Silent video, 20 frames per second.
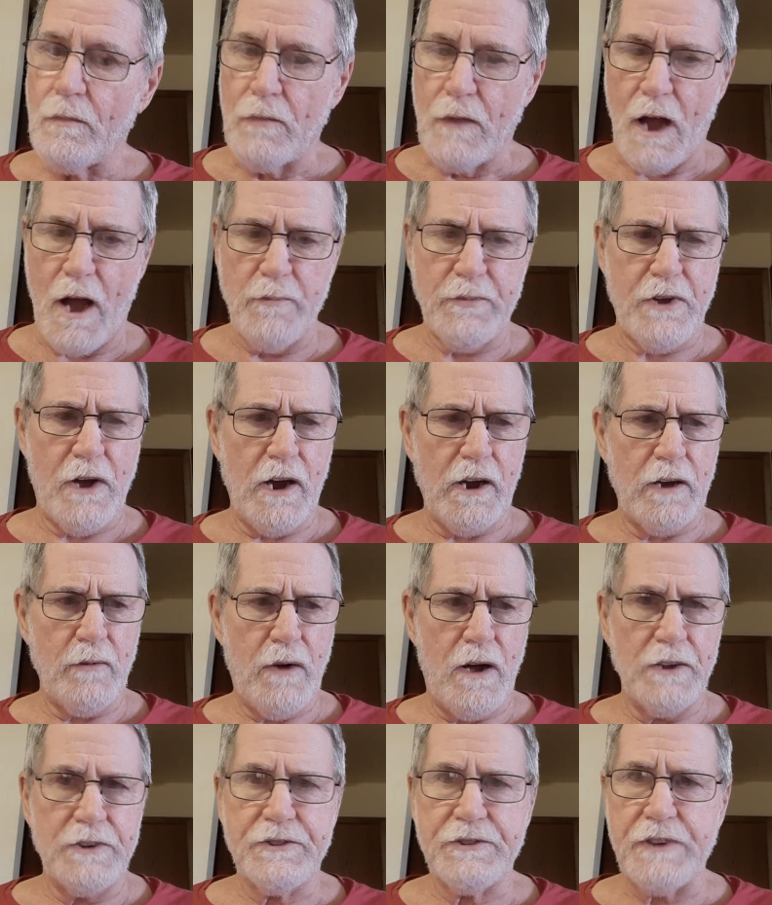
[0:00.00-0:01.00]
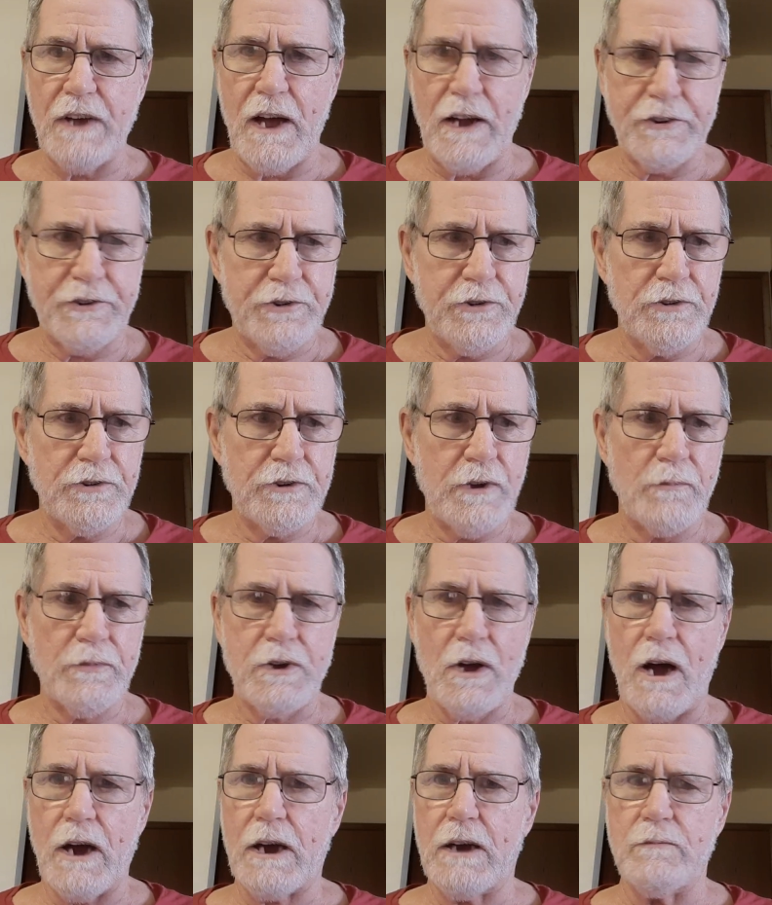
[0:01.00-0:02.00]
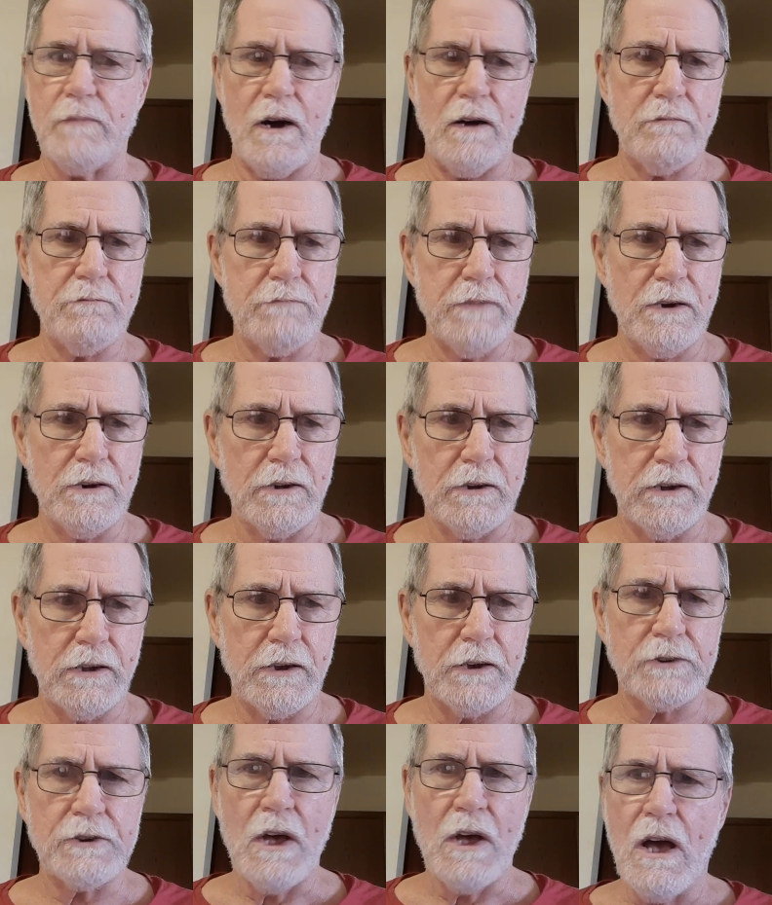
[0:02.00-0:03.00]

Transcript: I'm talking about statues. I'm talking about buildings.